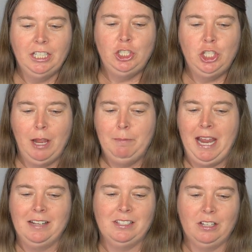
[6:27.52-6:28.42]
gem
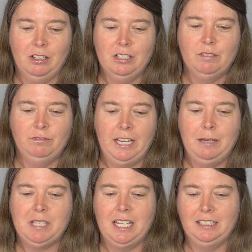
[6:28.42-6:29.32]
has skulls,
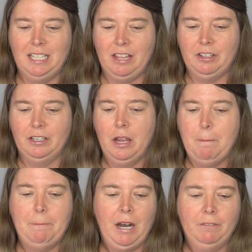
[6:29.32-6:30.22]
flames, and leather.
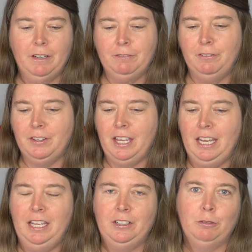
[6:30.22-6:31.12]
Perfect for the
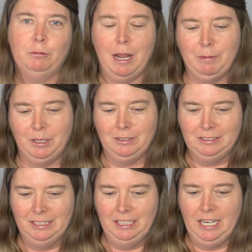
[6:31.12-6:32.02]
inner rebel.
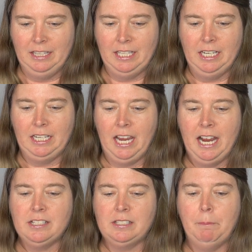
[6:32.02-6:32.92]
And then it
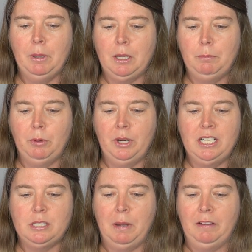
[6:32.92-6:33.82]
has some bullet
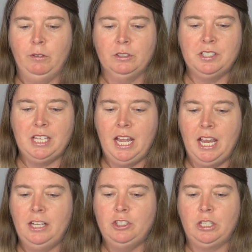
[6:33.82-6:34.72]
points: bifold
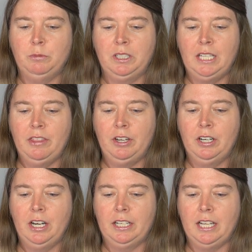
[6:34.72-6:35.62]
design, genuine
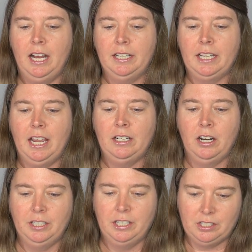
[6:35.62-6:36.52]
leather, iconic Ed
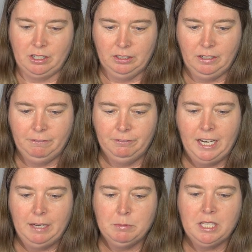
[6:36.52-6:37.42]
Hardy skull and
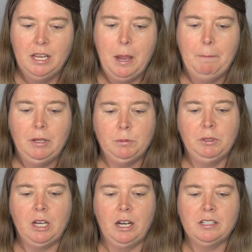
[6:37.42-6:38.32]
flames,
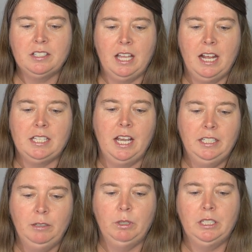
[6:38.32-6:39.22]
multiple card slots,
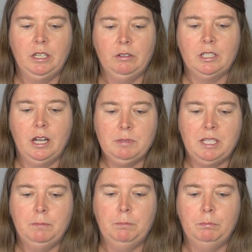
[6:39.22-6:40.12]
ID window, comes
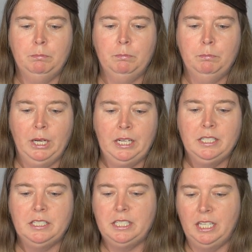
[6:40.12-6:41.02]
in
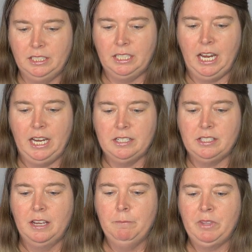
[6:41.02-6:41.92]
branded tin
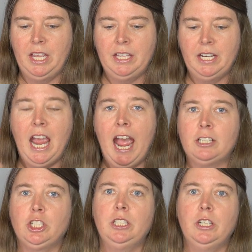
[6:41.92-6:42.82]
case. And then I
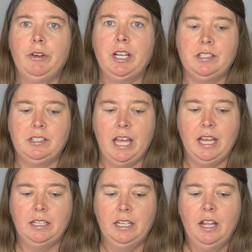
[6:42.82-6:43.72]
actually noticed
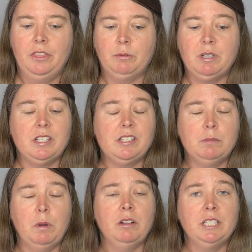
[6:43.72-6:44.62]
that there was a
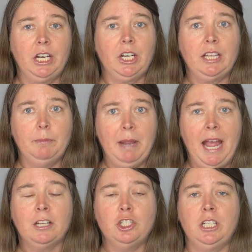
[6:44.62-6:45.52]
small tear on the
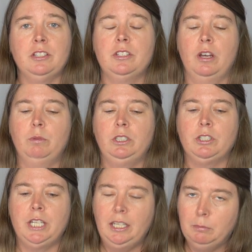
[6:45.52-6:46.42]
packaging. So when you're
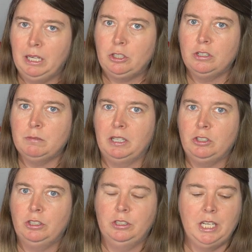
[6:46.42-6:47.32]
taking pictures, make
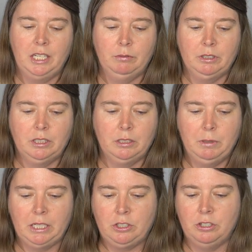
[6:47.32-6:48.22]
sure you're taking really good
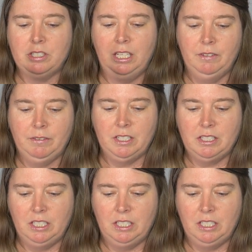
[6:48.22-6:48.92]
pictures, even of the